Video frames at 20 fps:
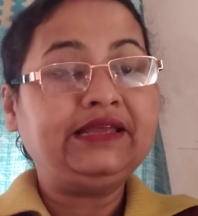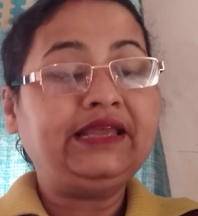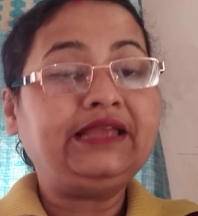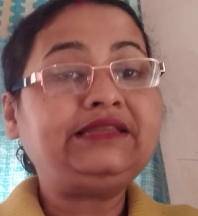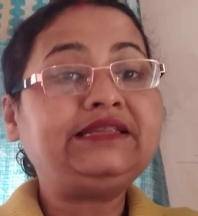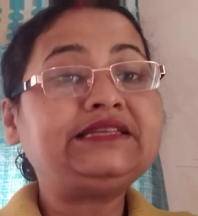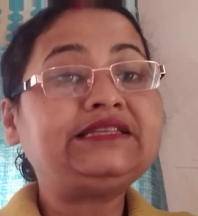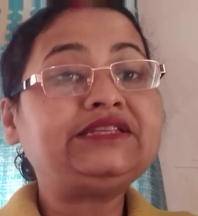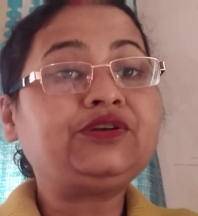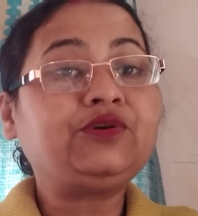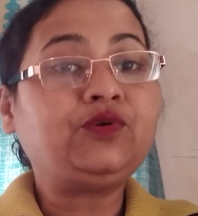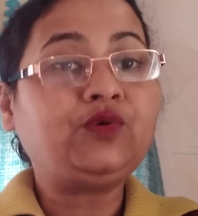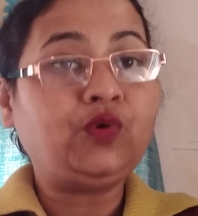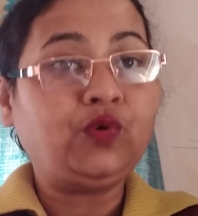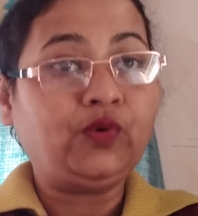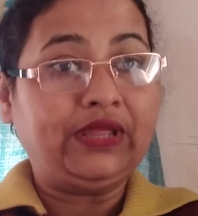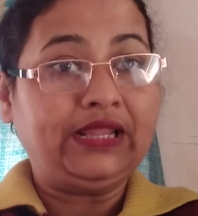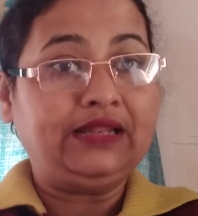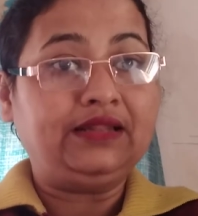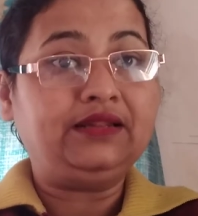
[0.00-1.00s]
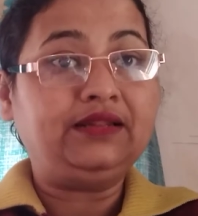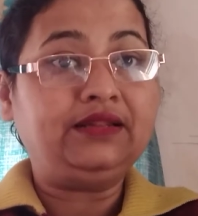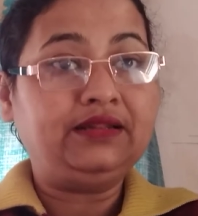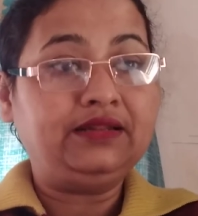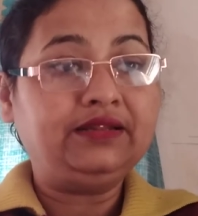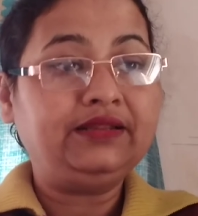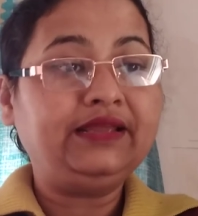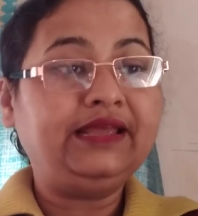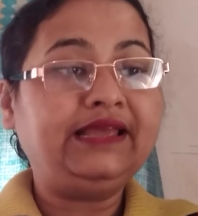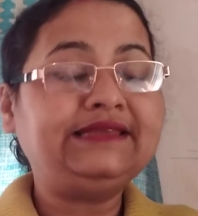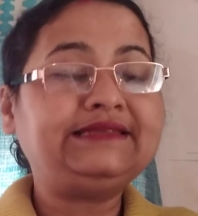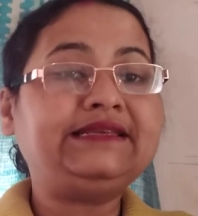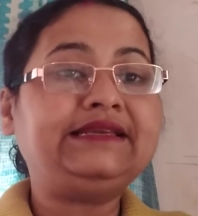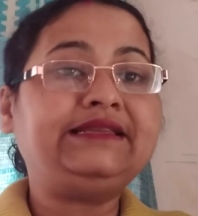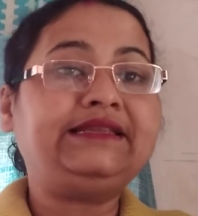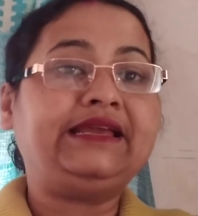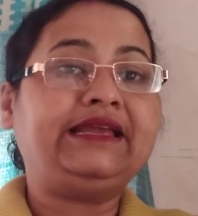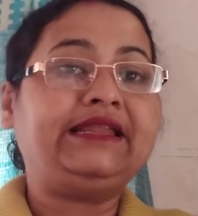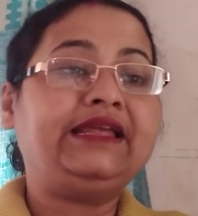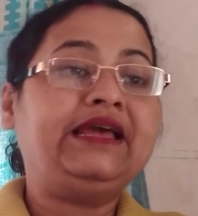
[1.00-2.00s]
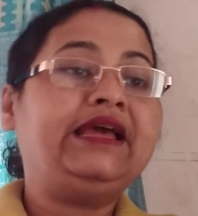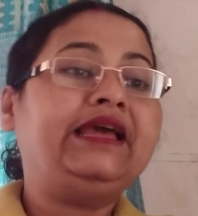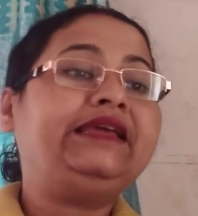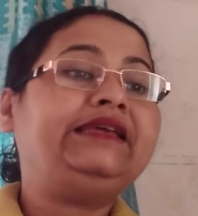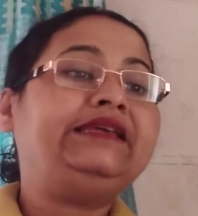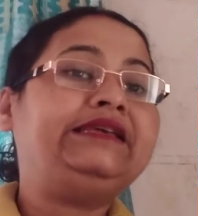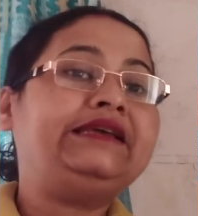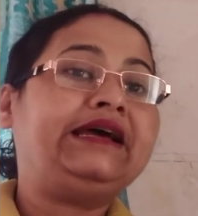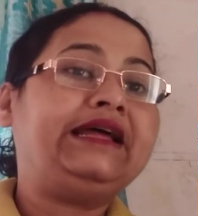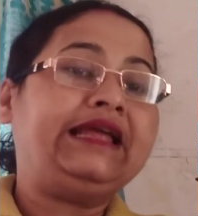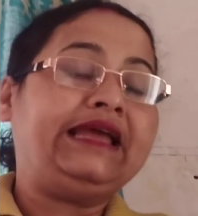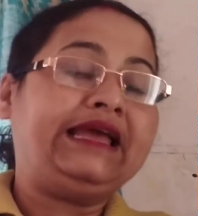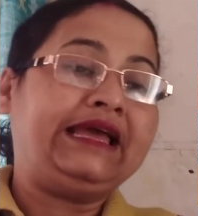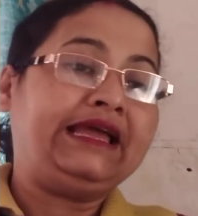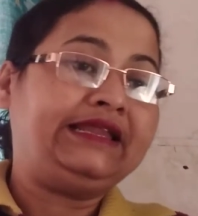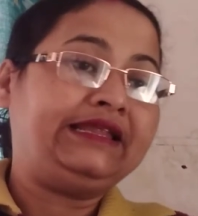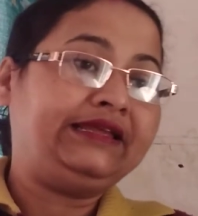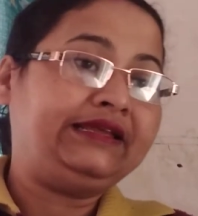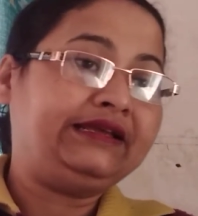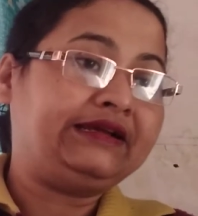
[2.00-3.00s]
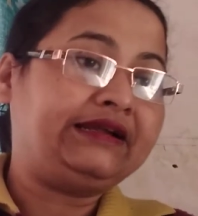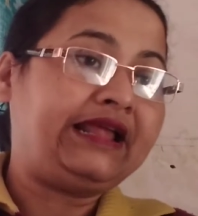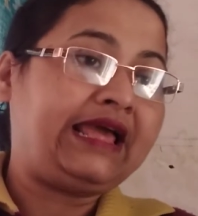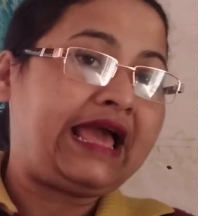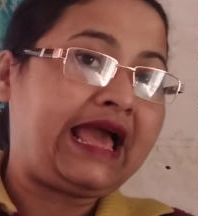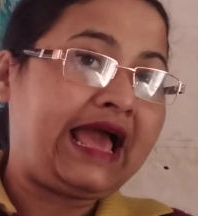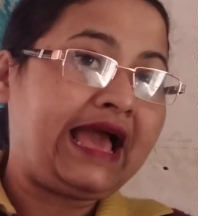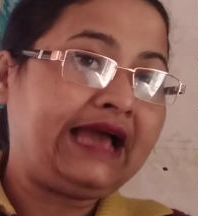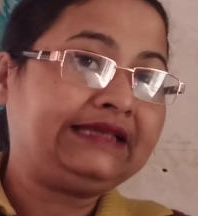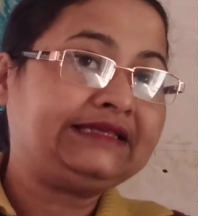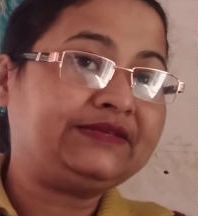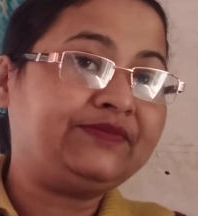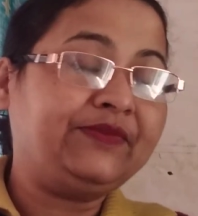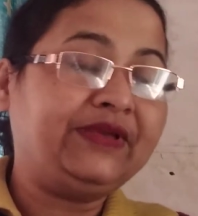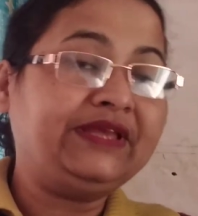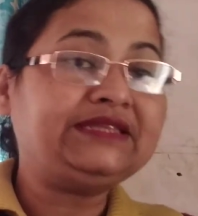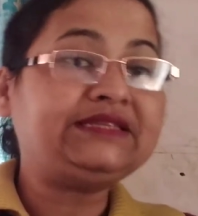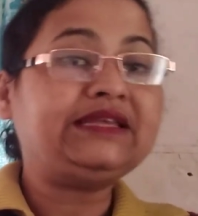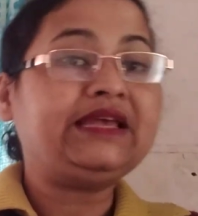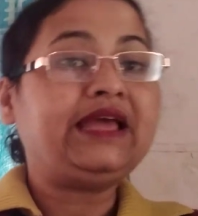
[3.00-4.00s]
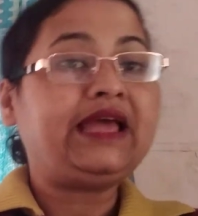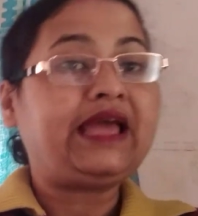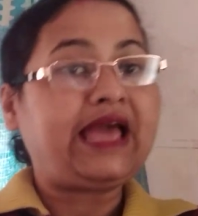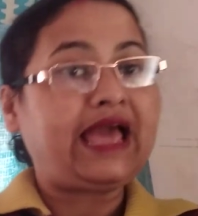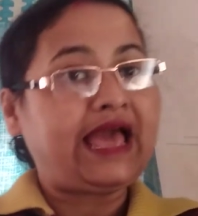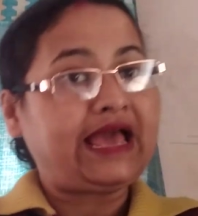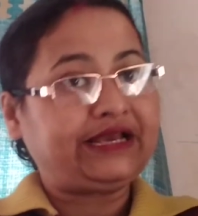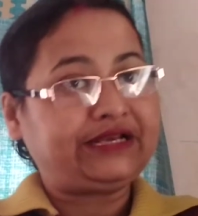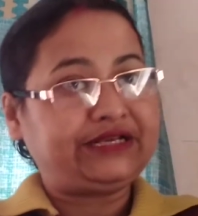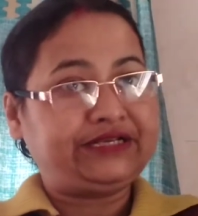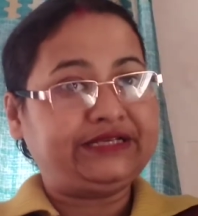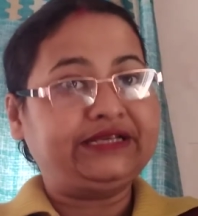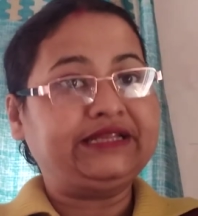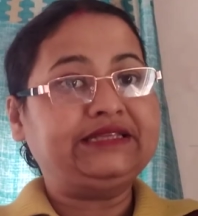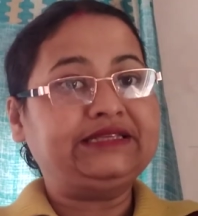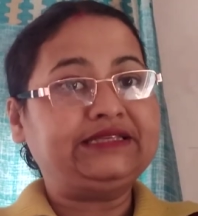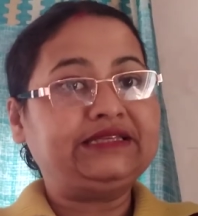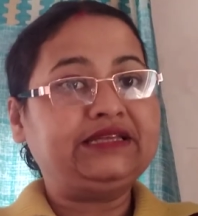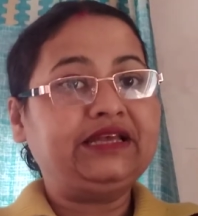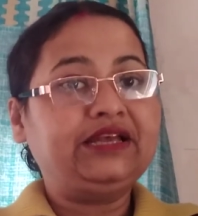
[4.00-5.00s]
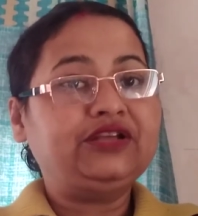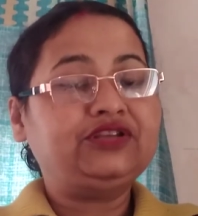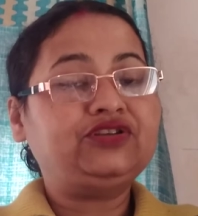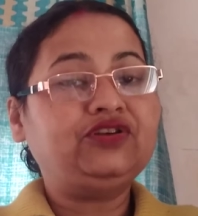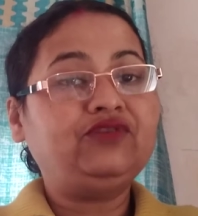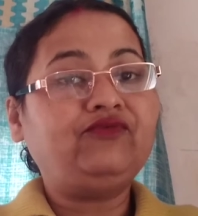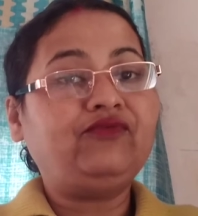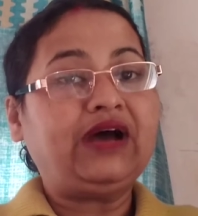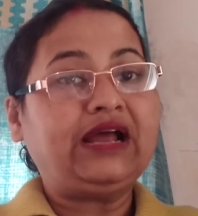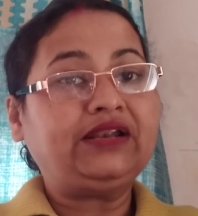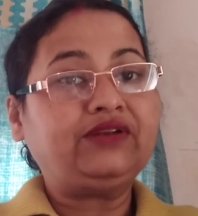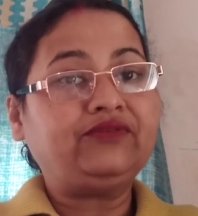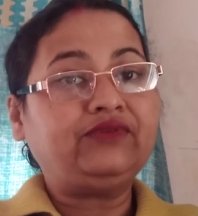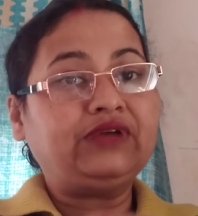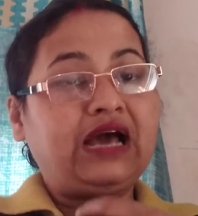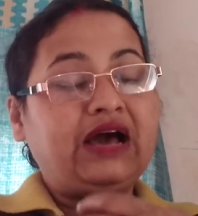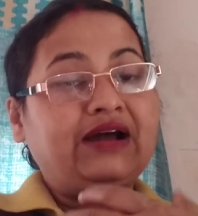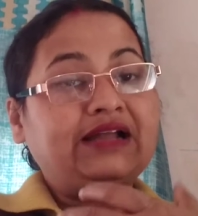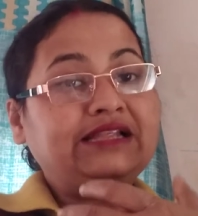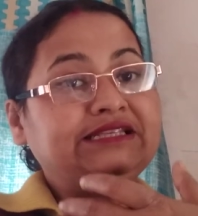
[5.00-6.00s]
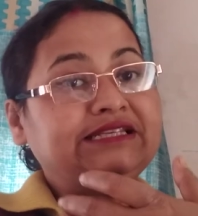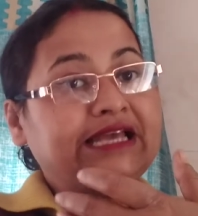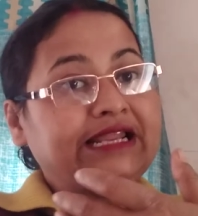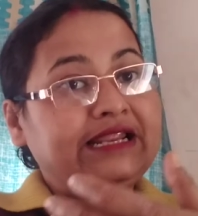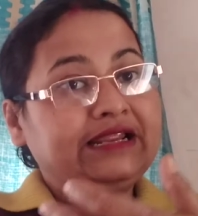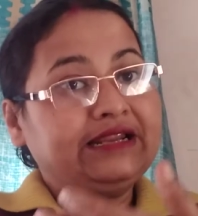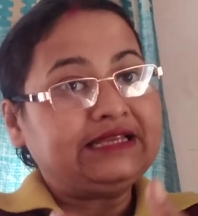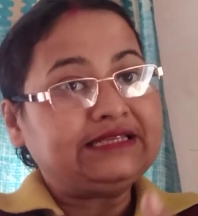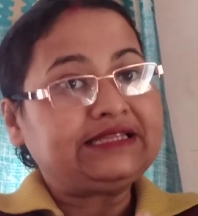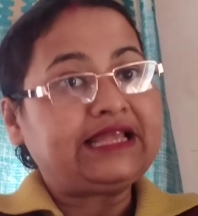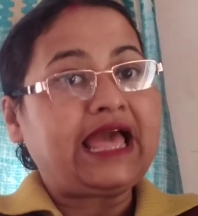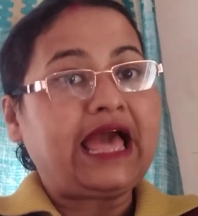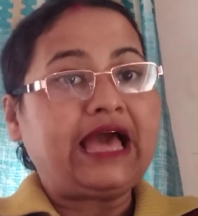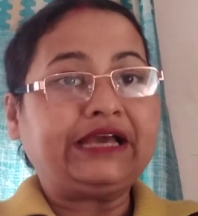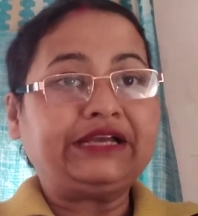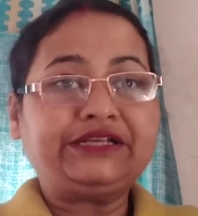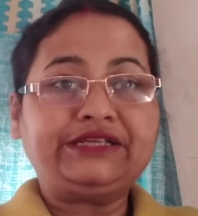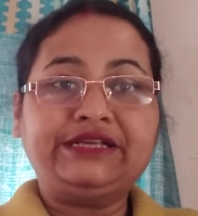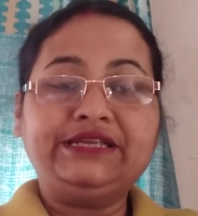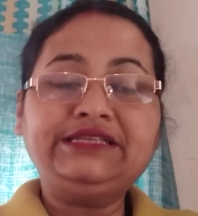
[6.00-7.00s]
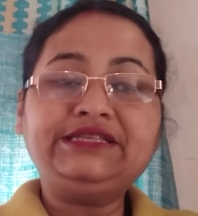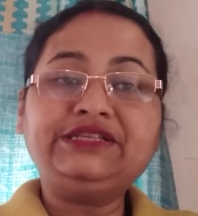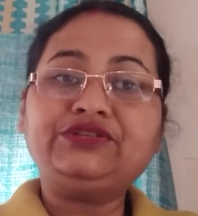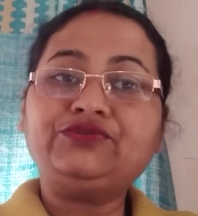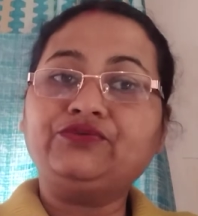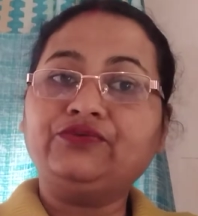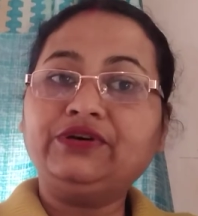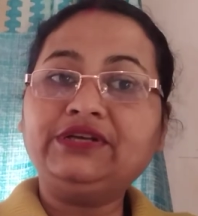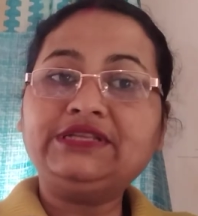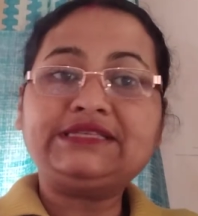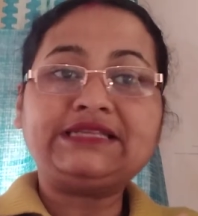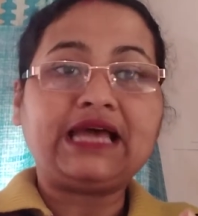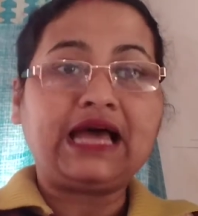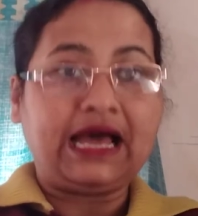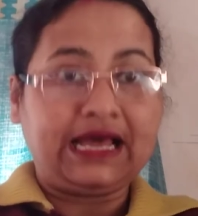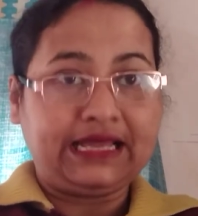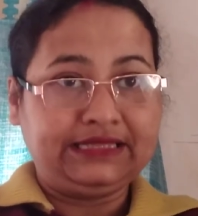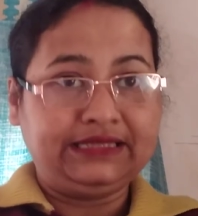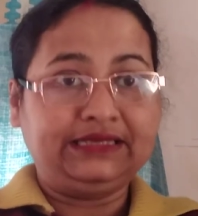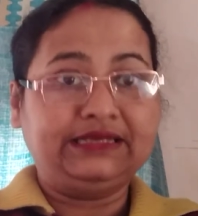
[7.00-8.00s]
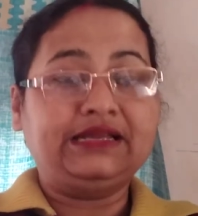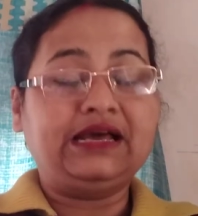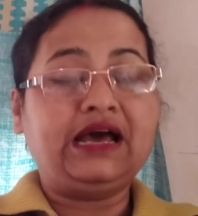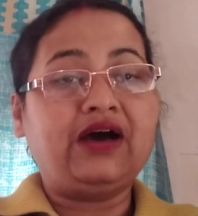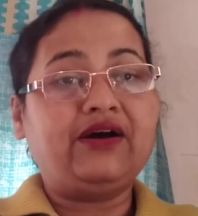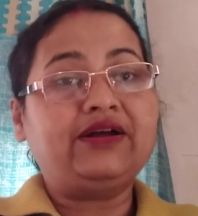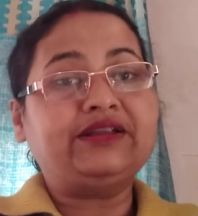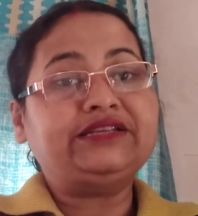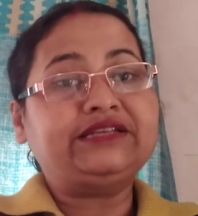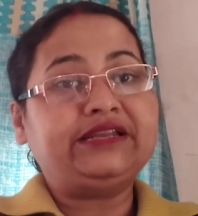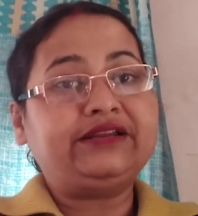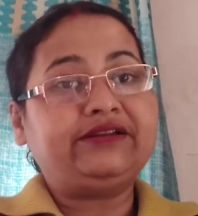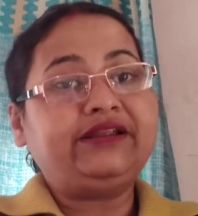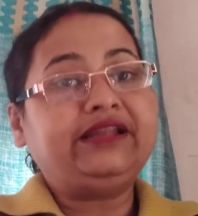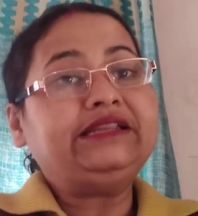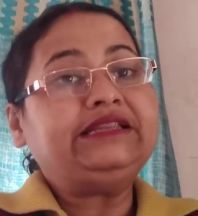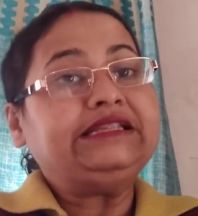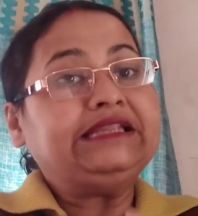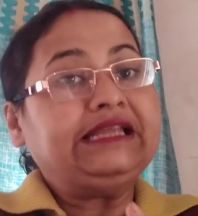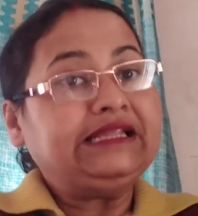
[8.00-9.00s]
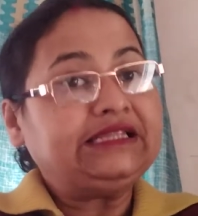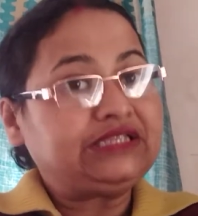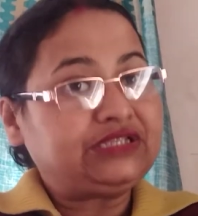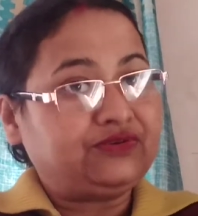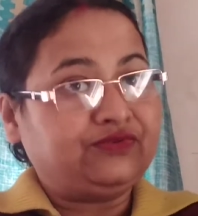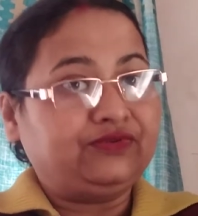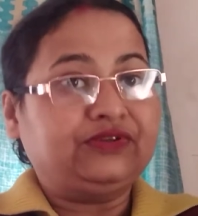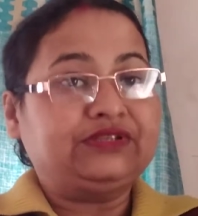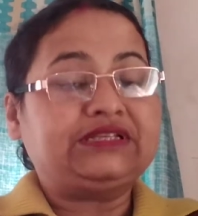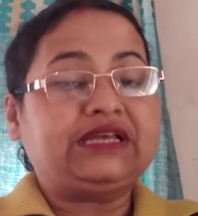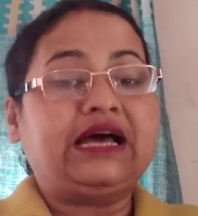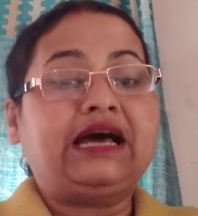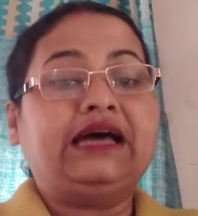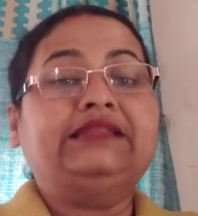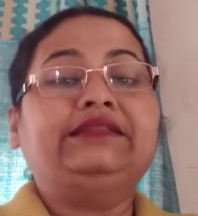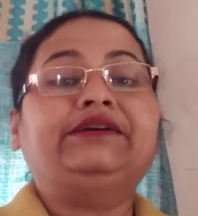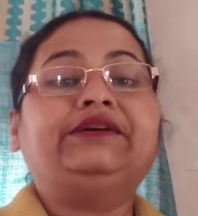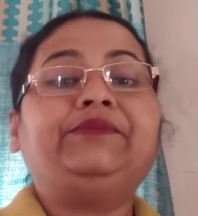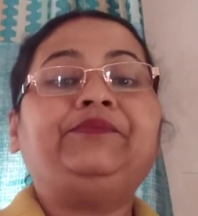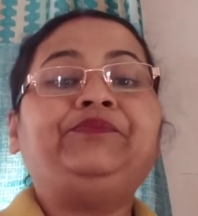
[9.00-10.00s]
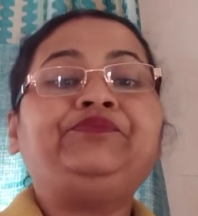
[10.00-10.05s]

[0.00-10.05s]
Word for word: It is cruel, isn't it? Here and here, X means actions. So what are generous actions towards other, our generous deeds towards other.